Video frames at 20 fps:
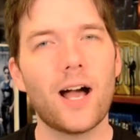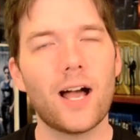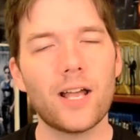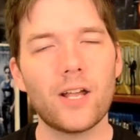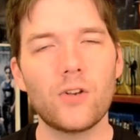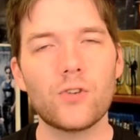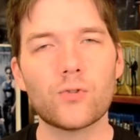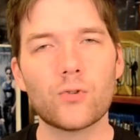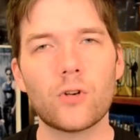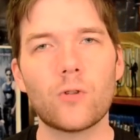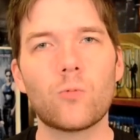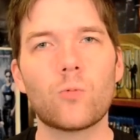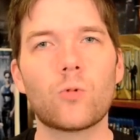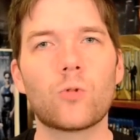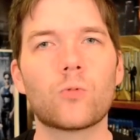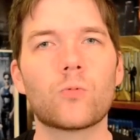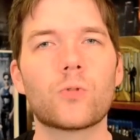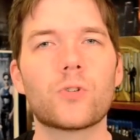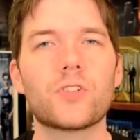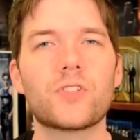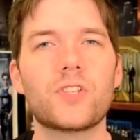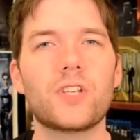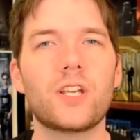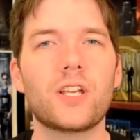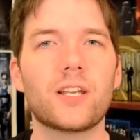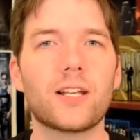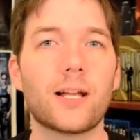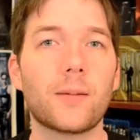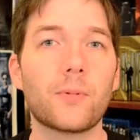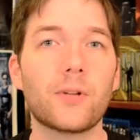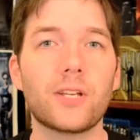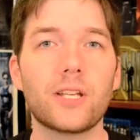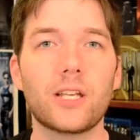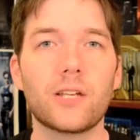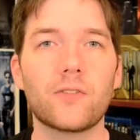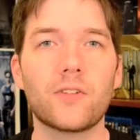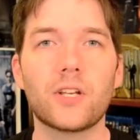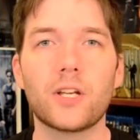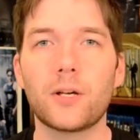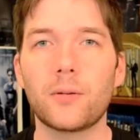I enjoyed World War Z, and I'm gonna
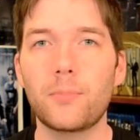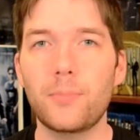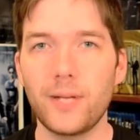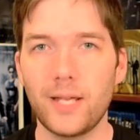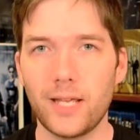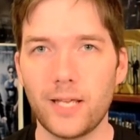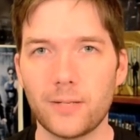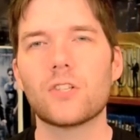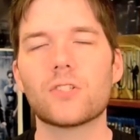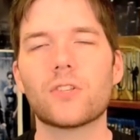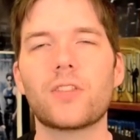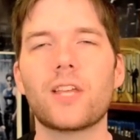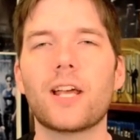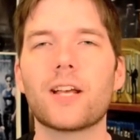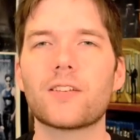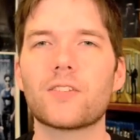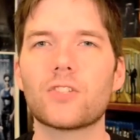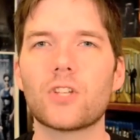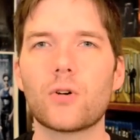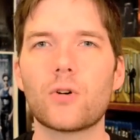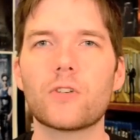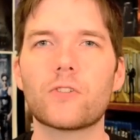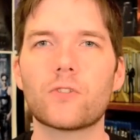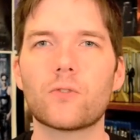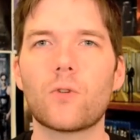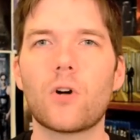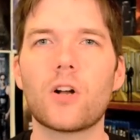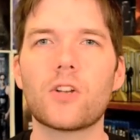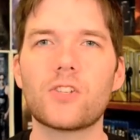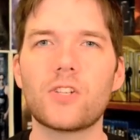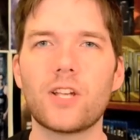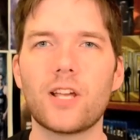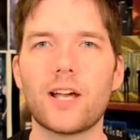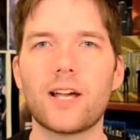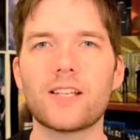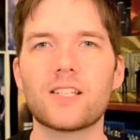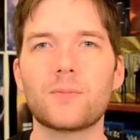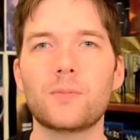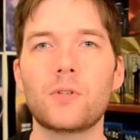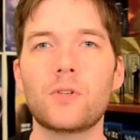give it a B. So thanks as always for watching,
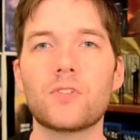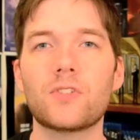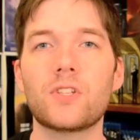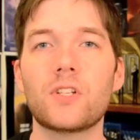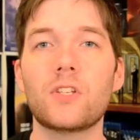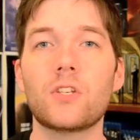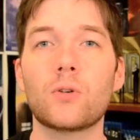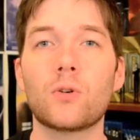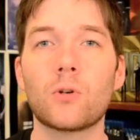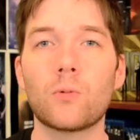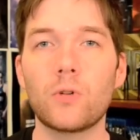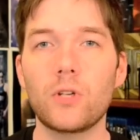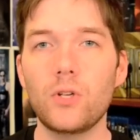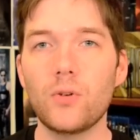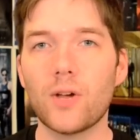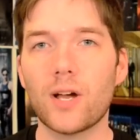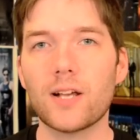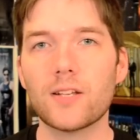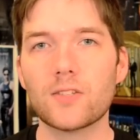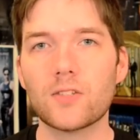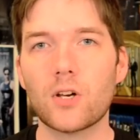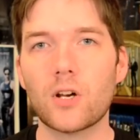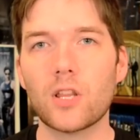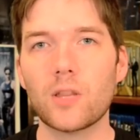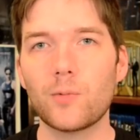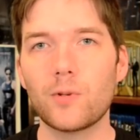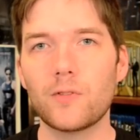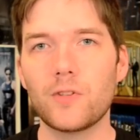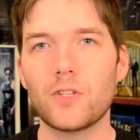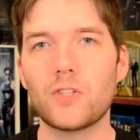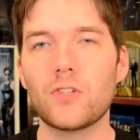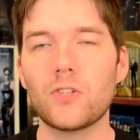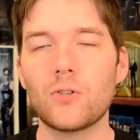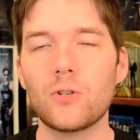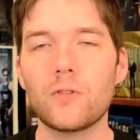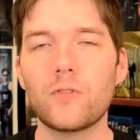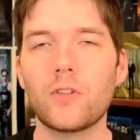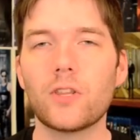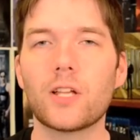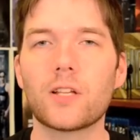guys. I'm interested in knowing what you guys thought of the movie
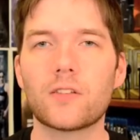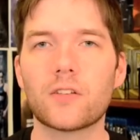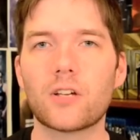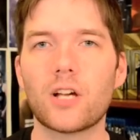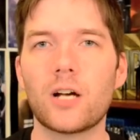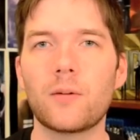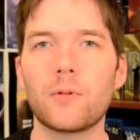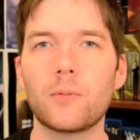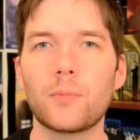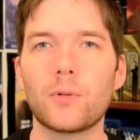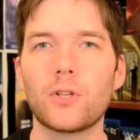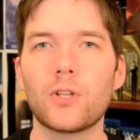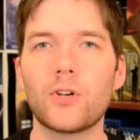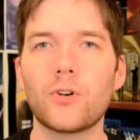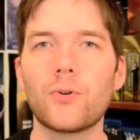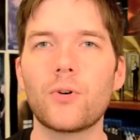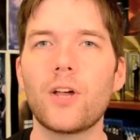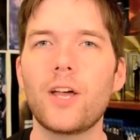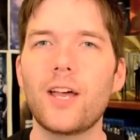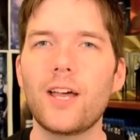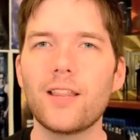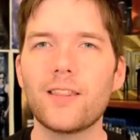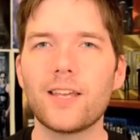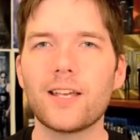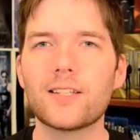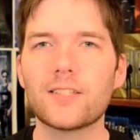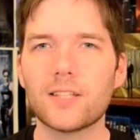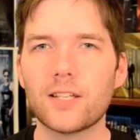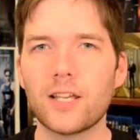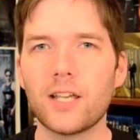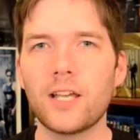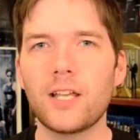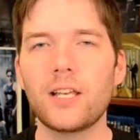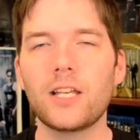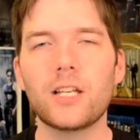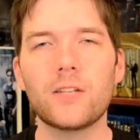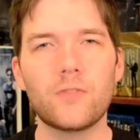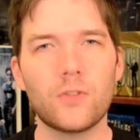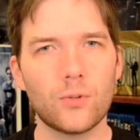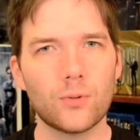too, if you'd like to comment below. Thanks again,
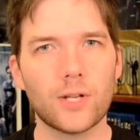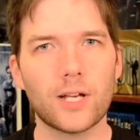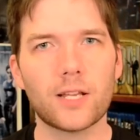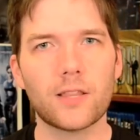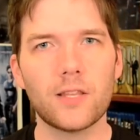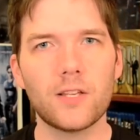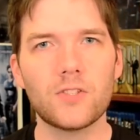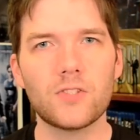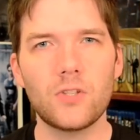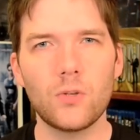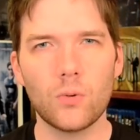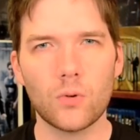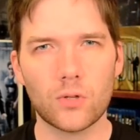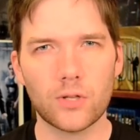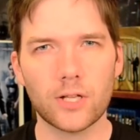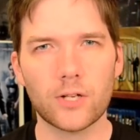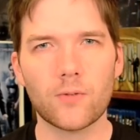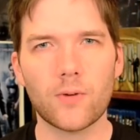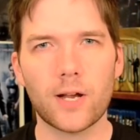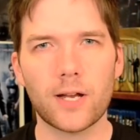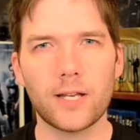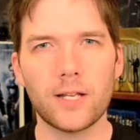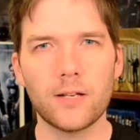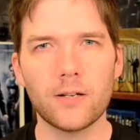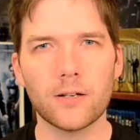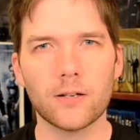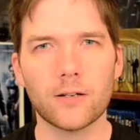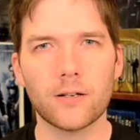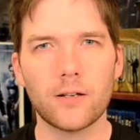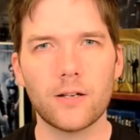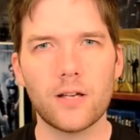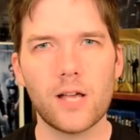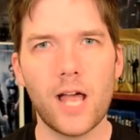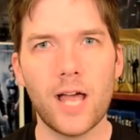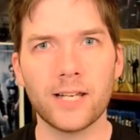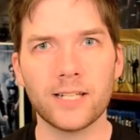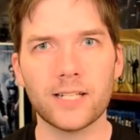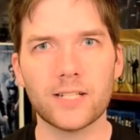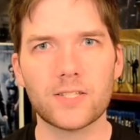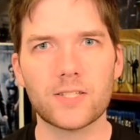and if you like this, you can click right here
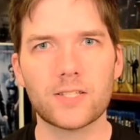and get